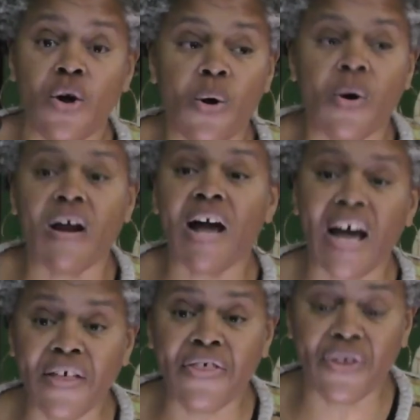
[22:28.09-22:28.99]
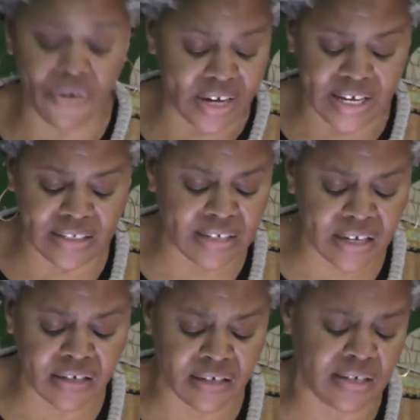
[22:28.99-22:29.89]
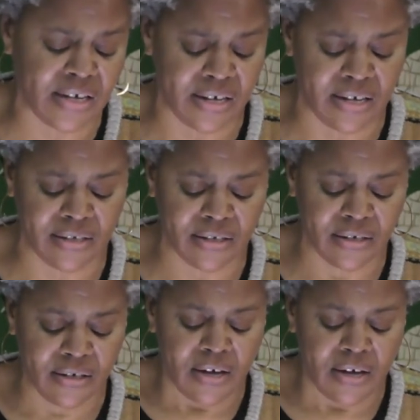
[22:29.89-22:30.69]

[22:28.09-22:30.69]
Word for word: or other indignities.